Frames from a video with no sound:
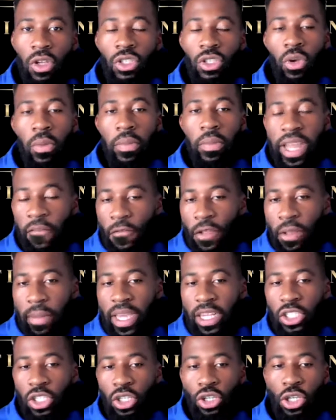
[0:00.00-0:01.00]
So definitely
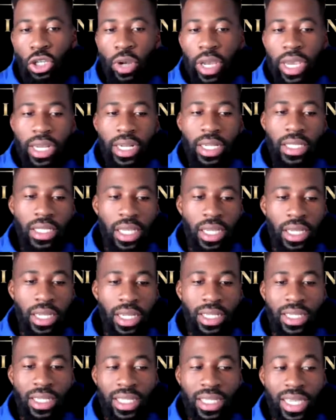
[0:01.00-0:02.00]
make sure you're in
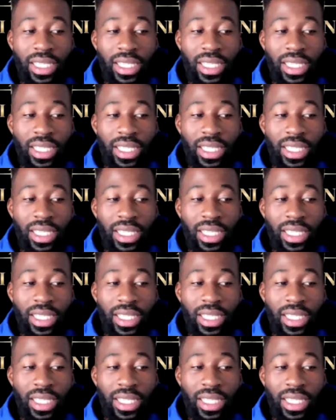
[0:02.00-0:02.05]
attendance,